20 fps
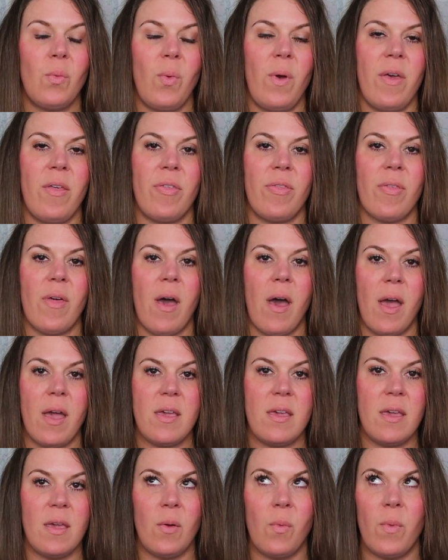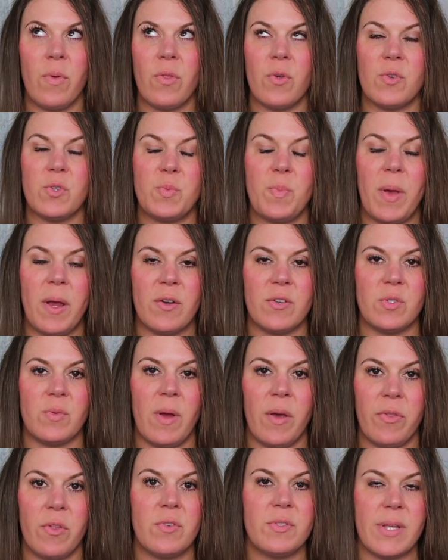with hiking when there's bears
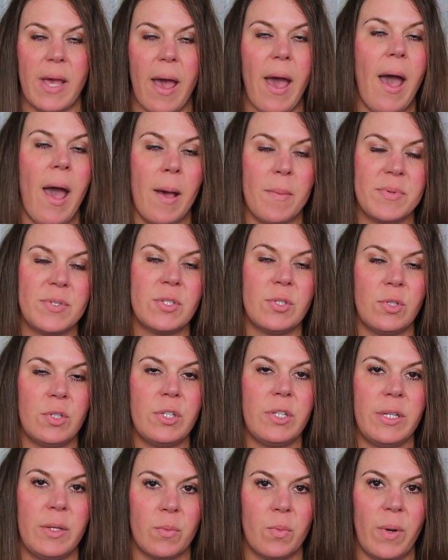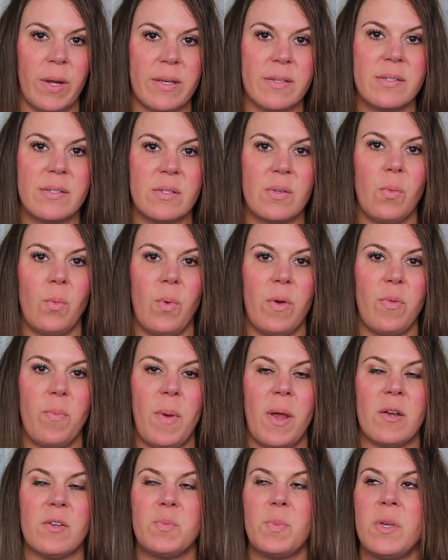around. There's absolutely risk with
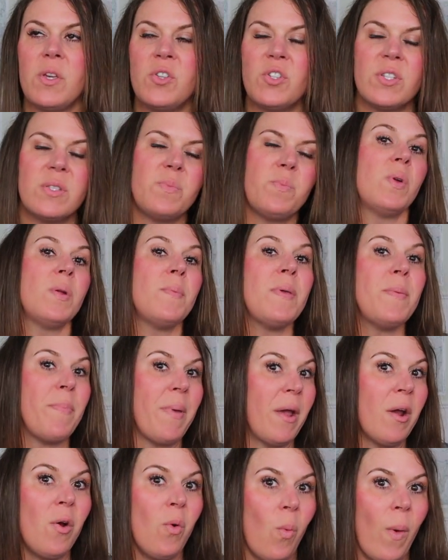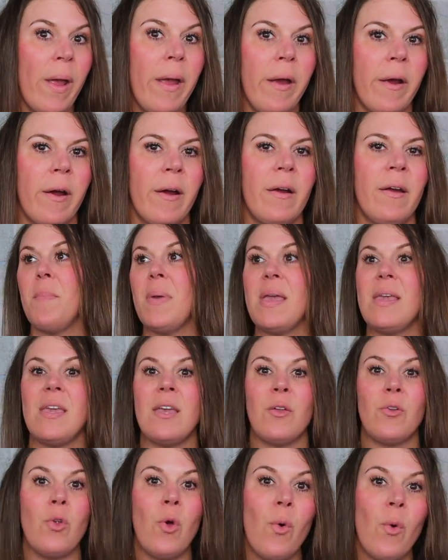bears, but you just want to be bear aware.
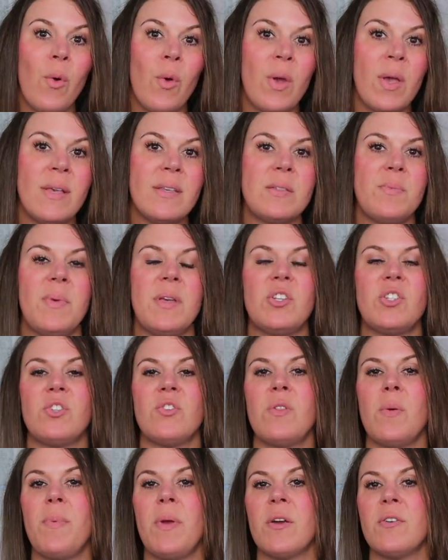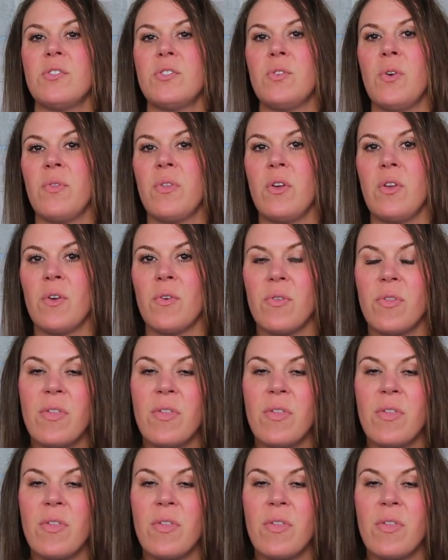Making noise, make sure the bears know that you're